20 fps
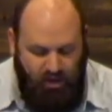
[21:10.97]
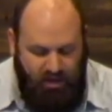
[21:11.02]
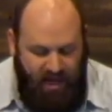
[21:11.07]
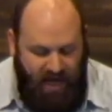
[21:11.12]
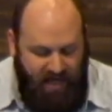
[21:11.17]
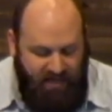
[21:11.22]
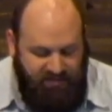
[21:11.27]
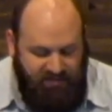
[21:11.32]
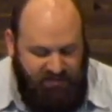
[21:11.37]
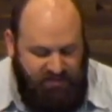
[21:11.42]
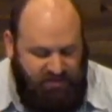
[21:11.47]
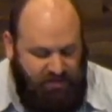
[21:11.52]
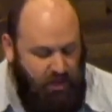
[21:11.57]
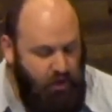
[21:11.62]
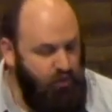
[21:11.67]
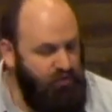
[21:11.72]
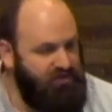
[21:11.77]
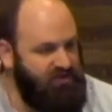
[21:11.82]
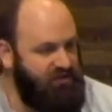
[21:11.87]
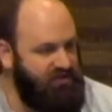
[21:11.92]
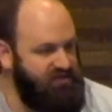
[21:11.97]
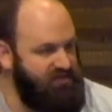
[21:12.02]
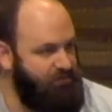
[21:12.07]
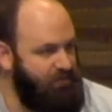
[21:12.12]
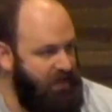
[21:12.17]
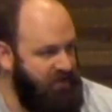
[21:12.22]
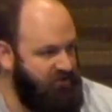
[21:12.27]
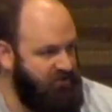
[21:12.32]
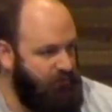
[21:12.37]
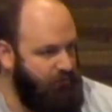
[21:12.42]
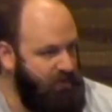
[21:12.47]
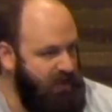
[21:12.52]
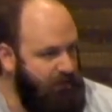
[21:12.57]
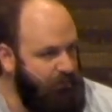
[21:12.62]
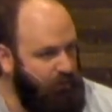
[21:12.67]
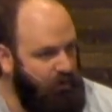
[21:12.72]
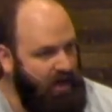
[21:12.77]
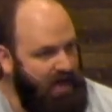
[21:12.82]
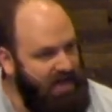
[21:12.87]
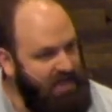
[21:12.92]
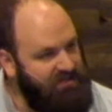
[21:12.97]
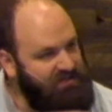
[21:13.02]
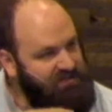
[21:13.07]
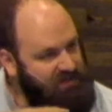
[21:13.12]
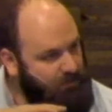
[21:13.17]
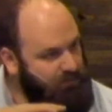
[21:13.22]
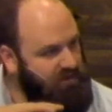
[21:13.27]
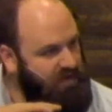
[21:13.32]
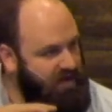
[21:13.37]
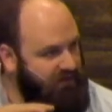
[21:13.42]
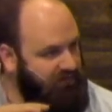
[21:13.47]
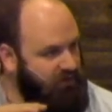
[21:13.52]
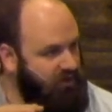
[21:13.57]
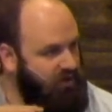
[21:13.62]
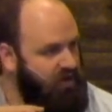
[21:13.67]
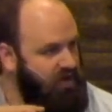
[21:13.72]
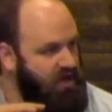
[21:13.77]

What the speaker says: God's chosen special people, and at some level